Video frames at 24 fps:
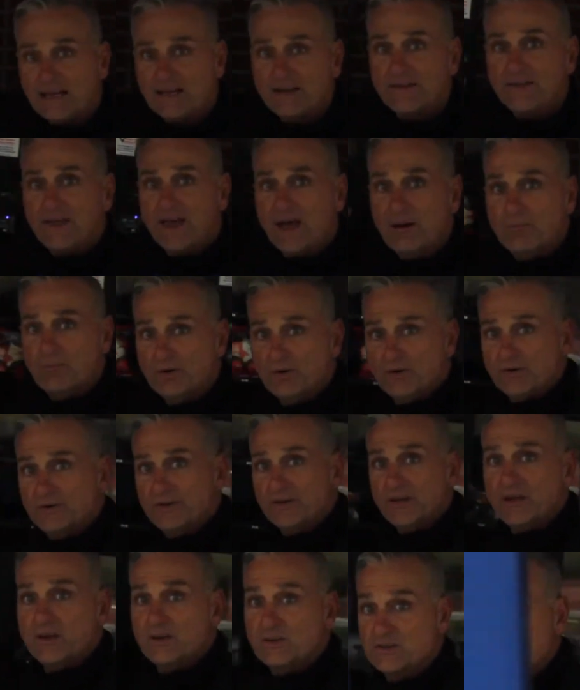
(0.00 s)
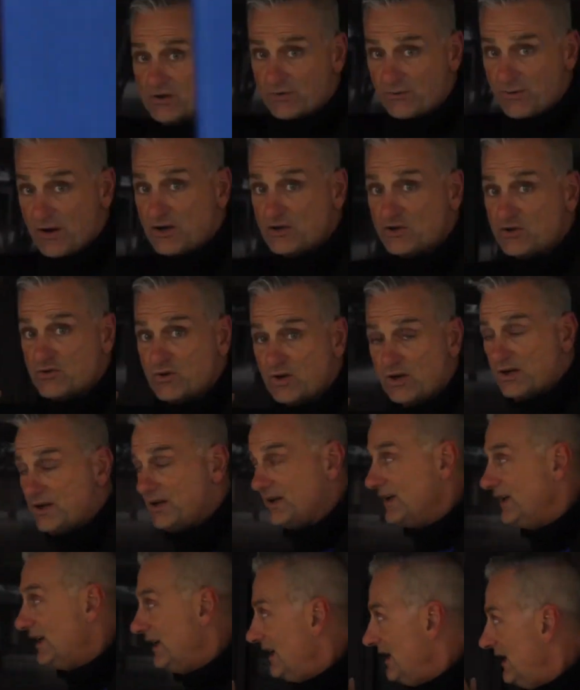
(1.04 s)
of that building is our
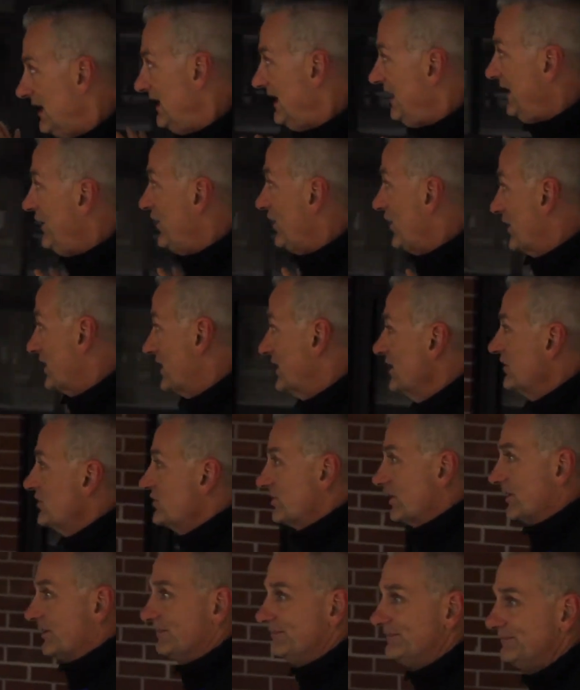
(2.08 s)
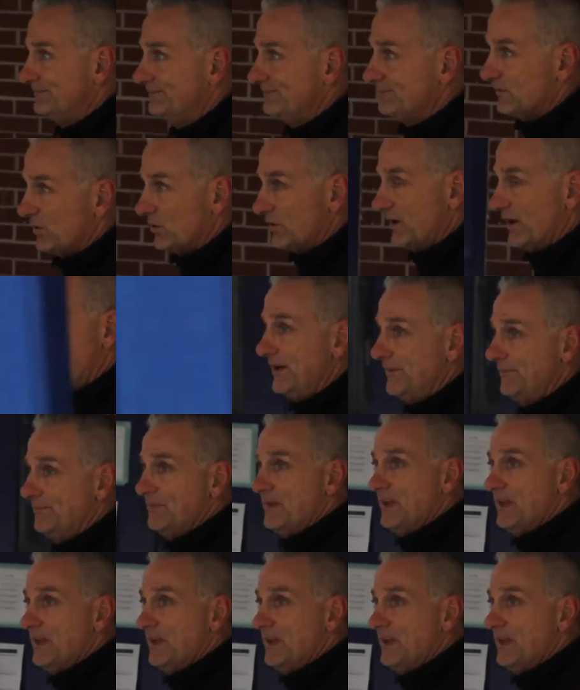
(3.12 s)
restaurant and our kitchen, okay?